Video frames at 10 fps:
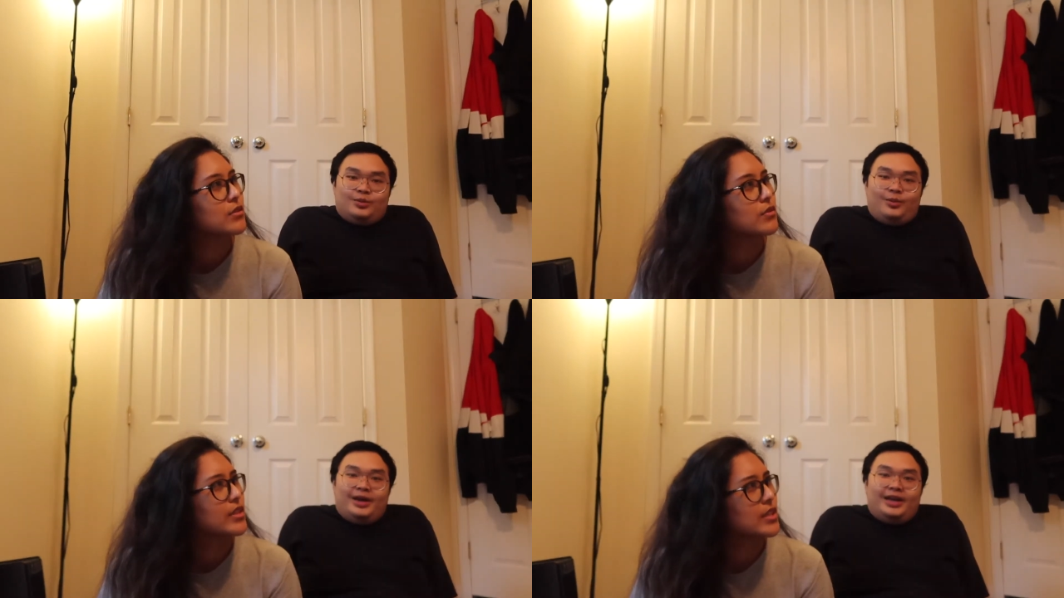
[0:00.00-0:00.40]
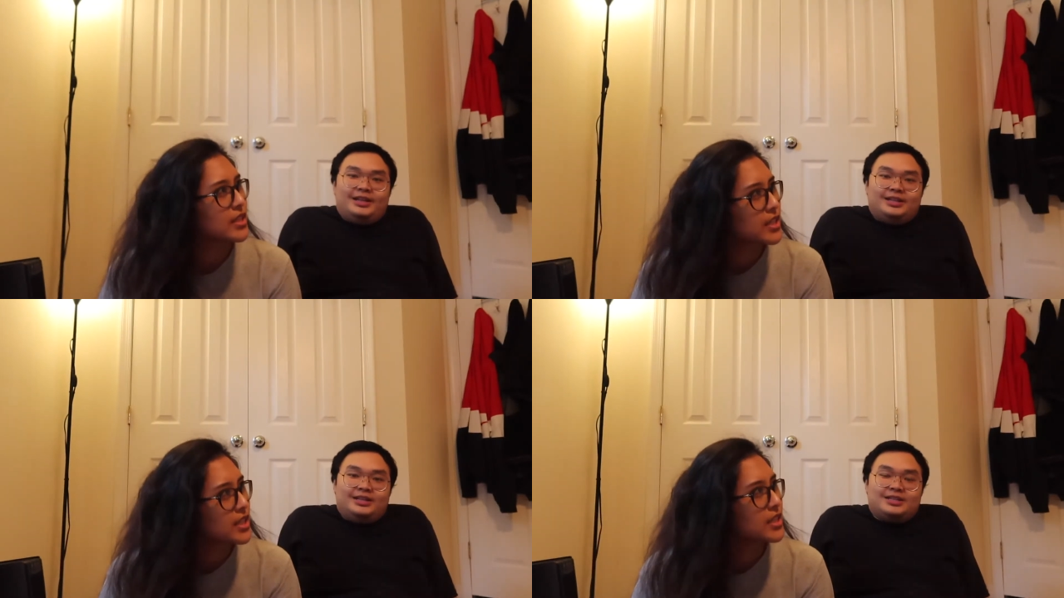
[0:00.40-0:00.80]

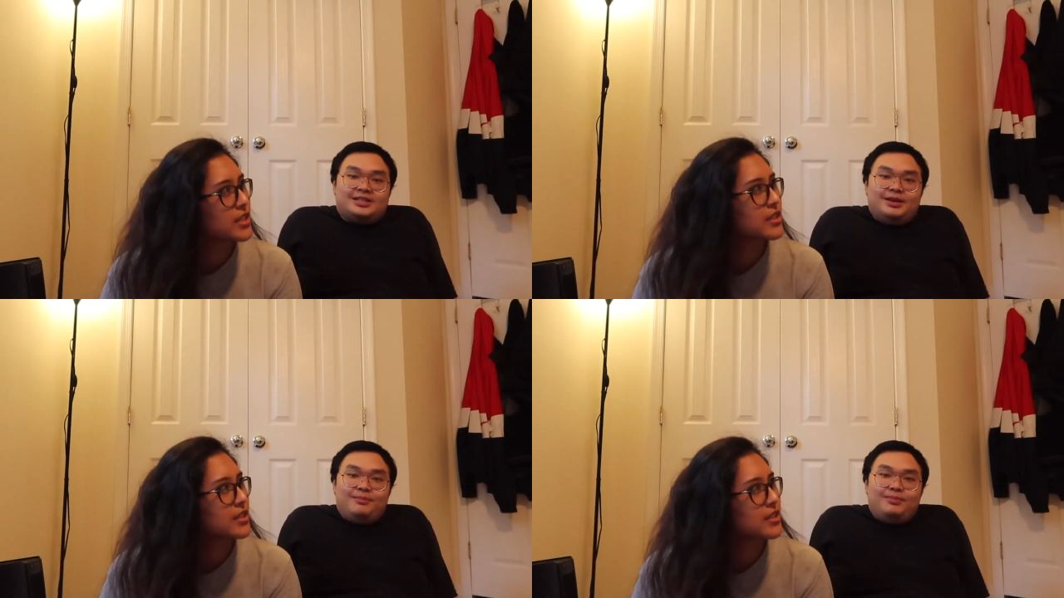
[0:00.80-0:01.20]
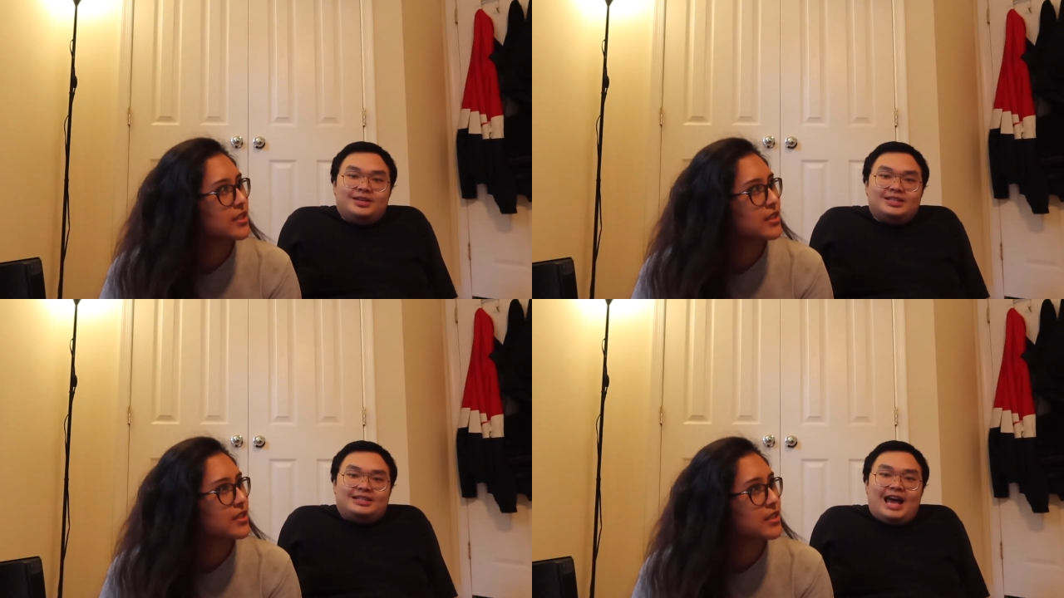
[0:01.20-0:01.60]
Speaker 1: when really?
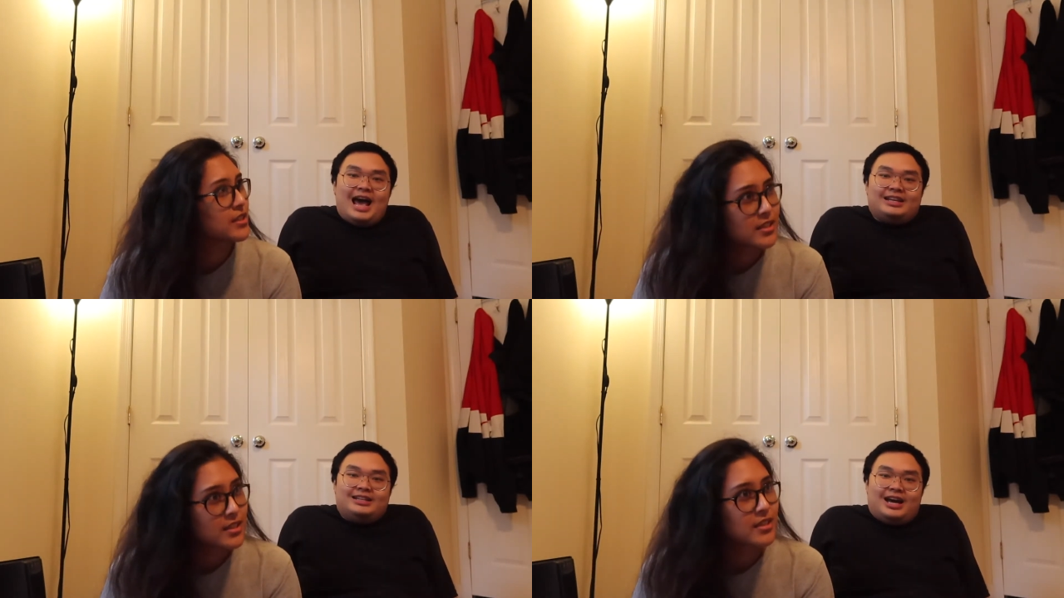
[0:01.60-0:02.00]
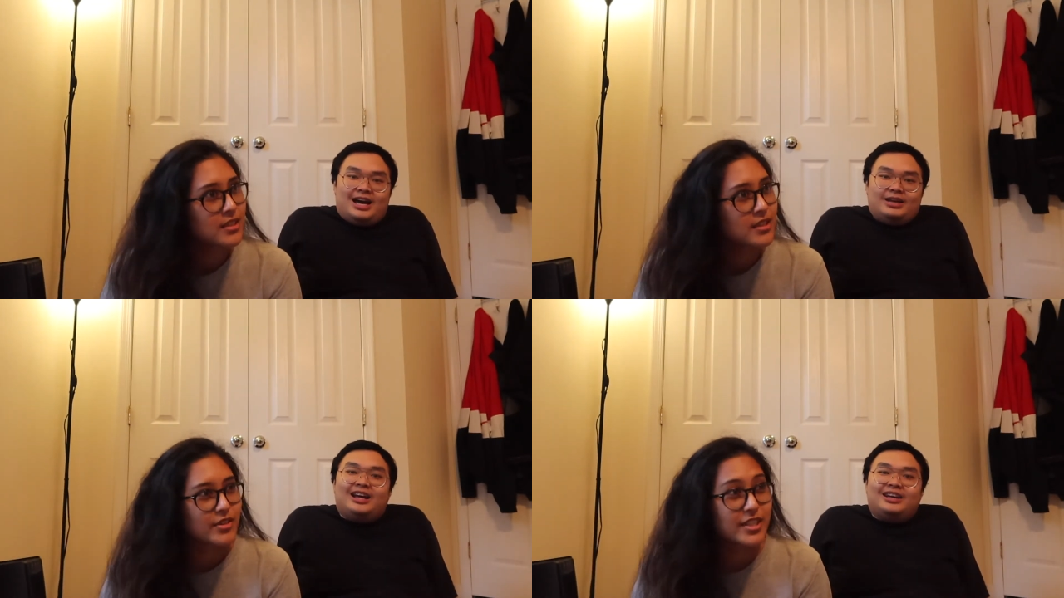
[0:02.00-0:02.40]
Simba's dad
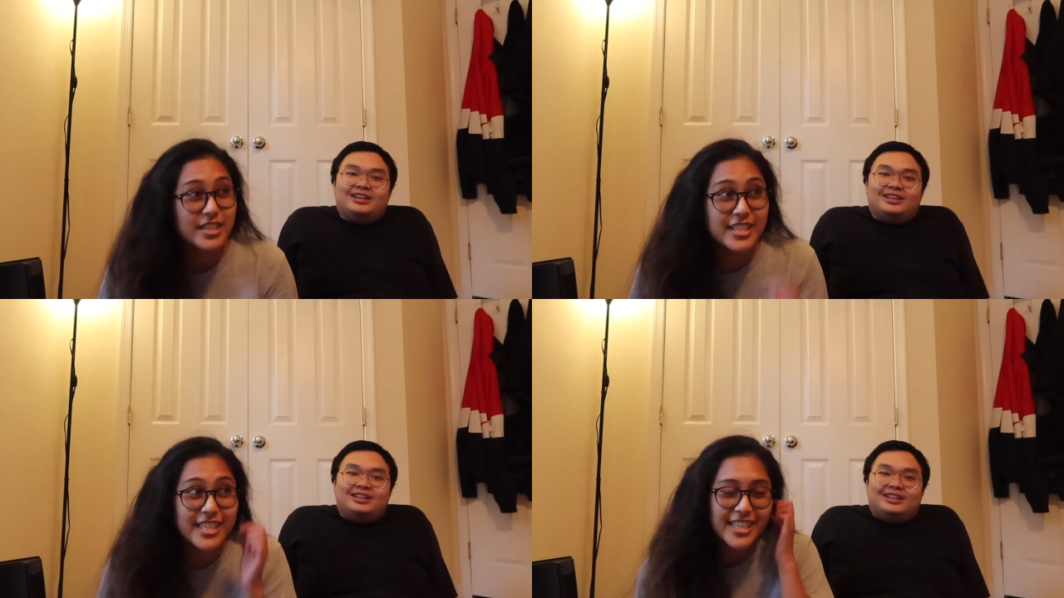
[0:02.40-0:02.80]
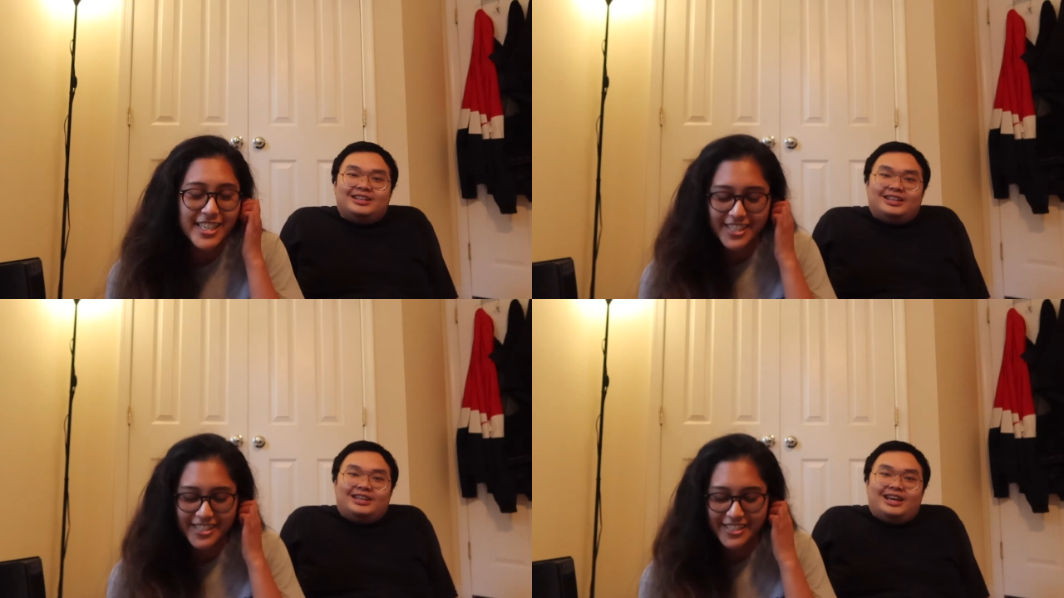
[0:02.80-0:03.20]
died.
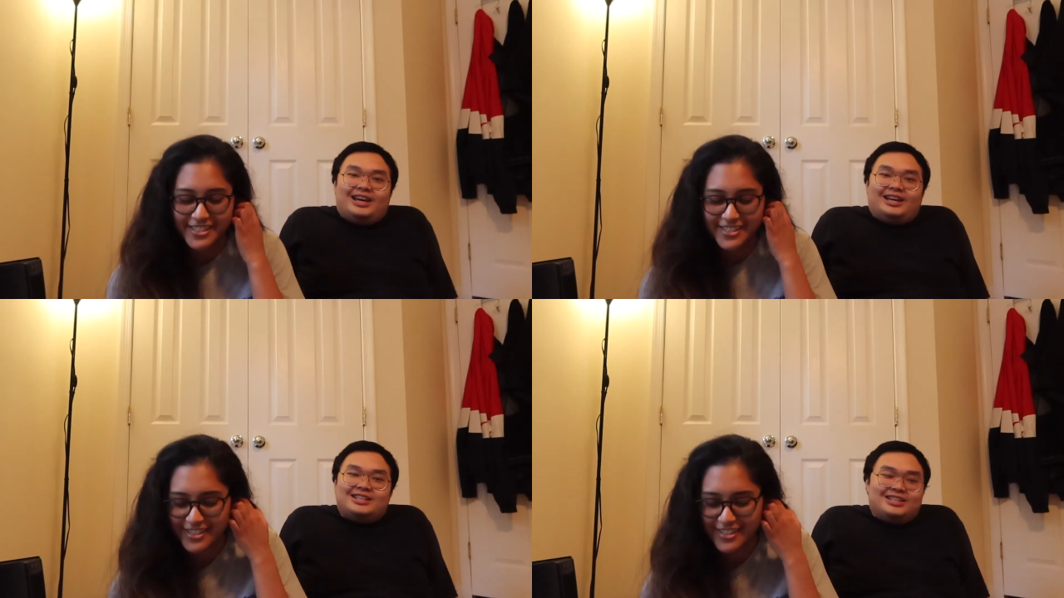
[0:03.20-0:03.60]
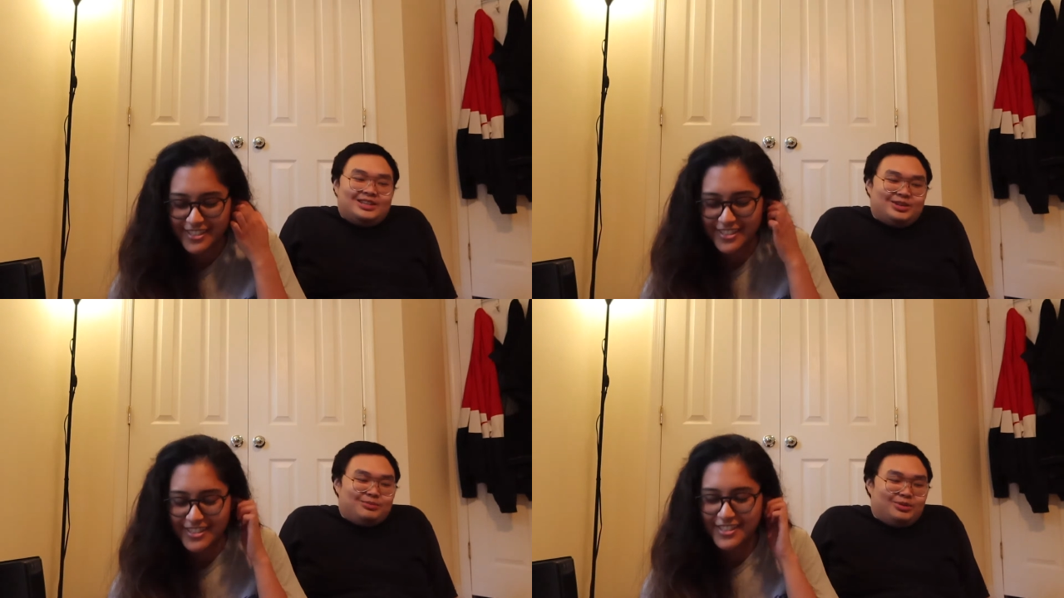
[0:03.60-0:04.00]
Speaker 2: Really?
Speaker 1: Yeah, because he
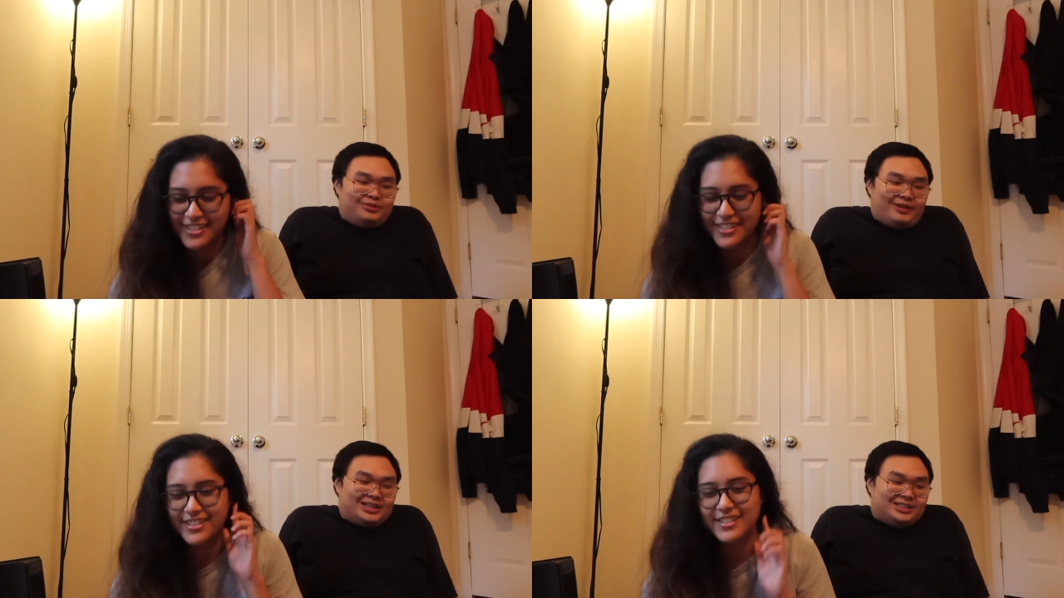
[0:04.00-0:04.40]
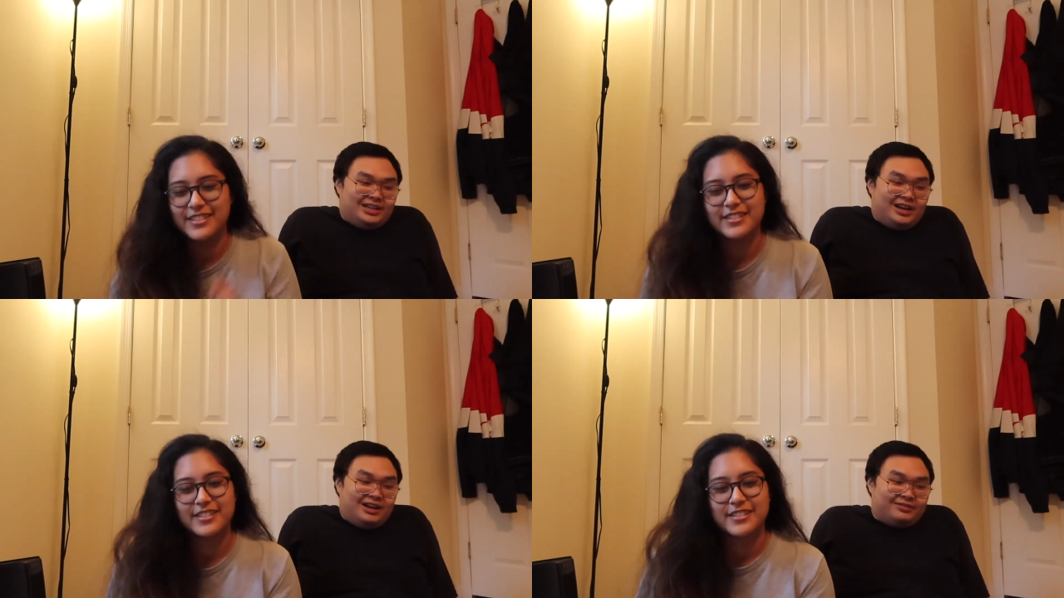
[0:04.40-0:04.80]
couldn't move fast
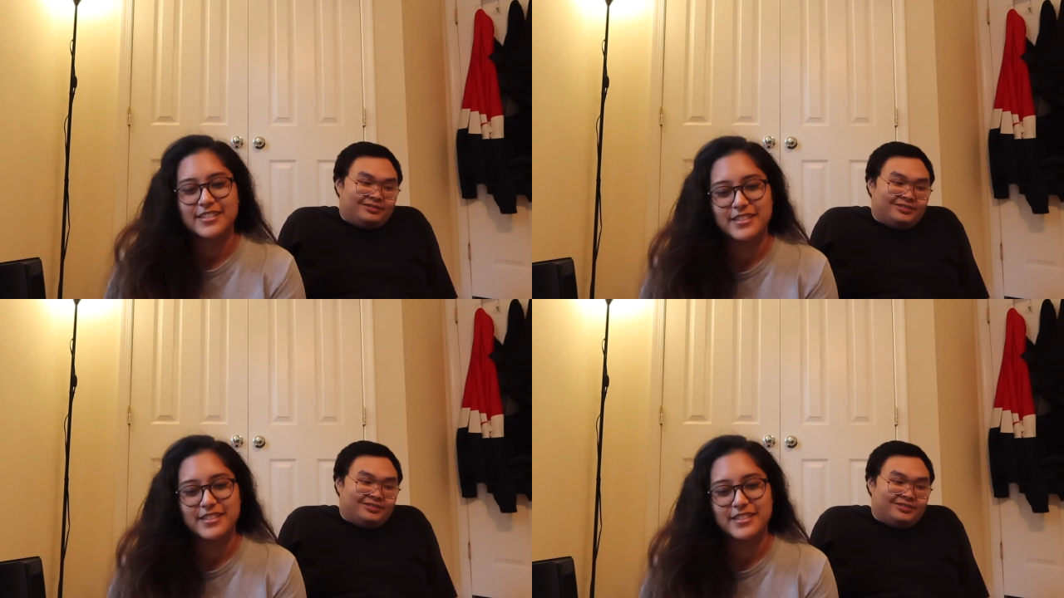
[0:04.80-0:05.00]
enough.